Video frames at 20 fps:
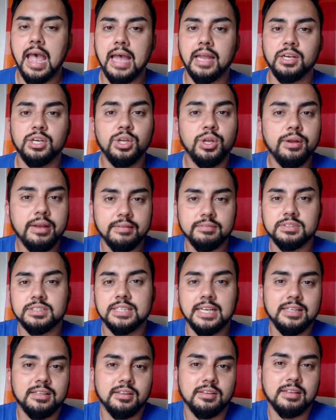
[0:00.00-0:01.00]
And you haven't
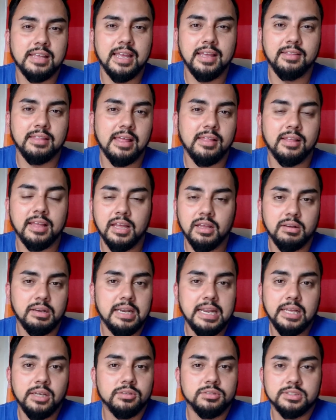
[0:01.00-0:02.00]
seen the thing that
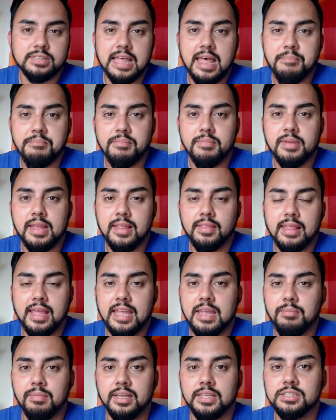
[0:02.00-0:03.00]
niggles them in
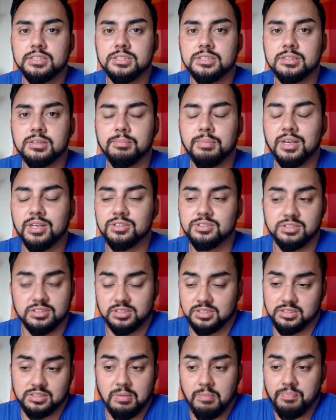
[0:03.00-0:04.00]
that image,
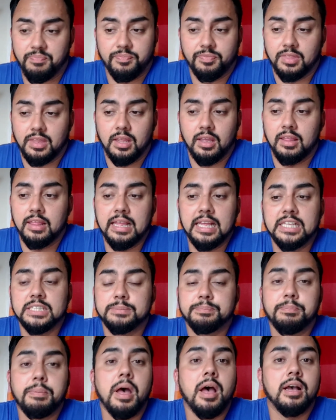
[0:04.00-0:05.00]
because
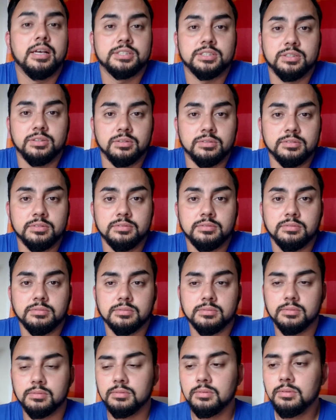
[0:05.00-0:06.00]
it's personal.
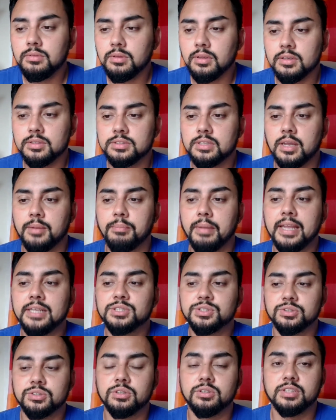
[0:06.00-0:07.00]
So make
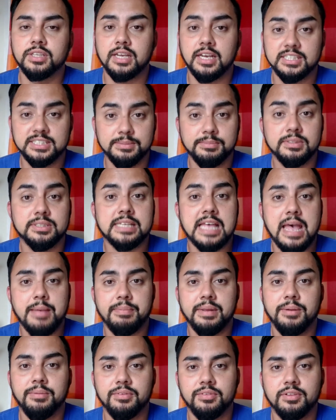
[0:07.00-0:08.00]
sure the customer's
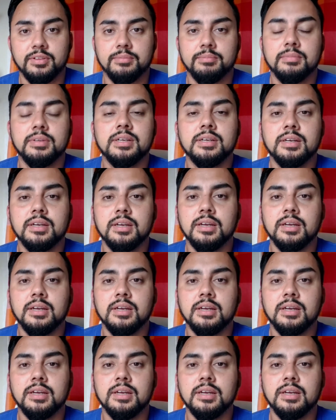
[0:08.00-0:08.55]
happy with them.